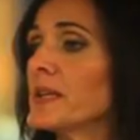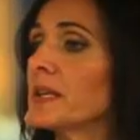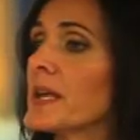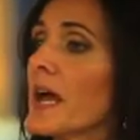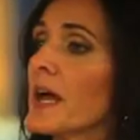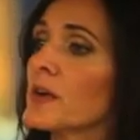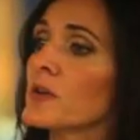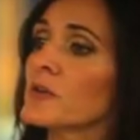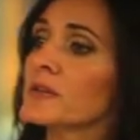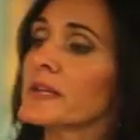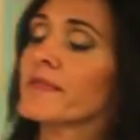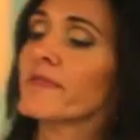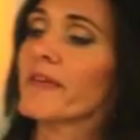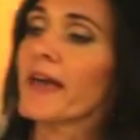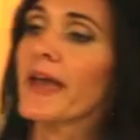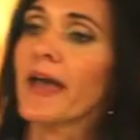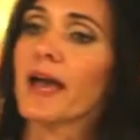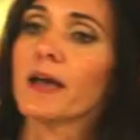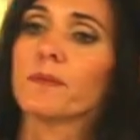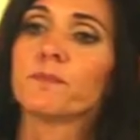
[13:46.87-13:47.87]
And not only
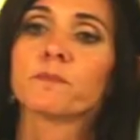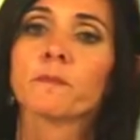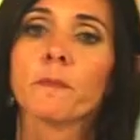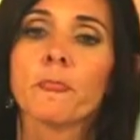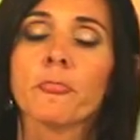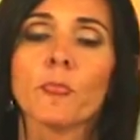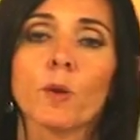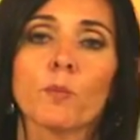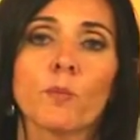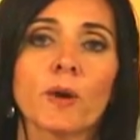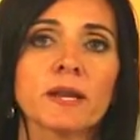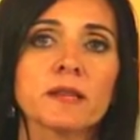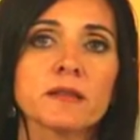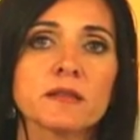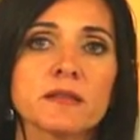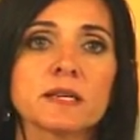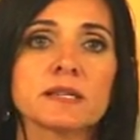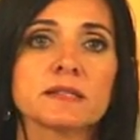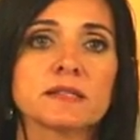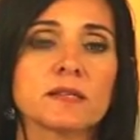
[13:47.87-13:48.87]
that, one of
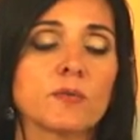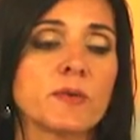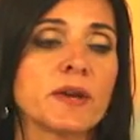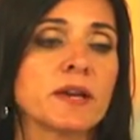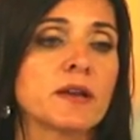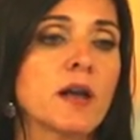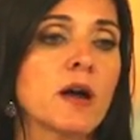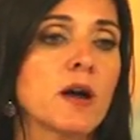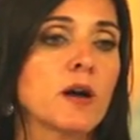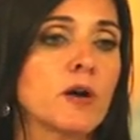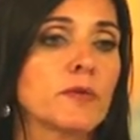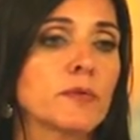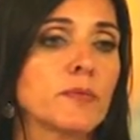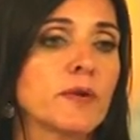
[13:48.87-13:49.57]
the things that we know,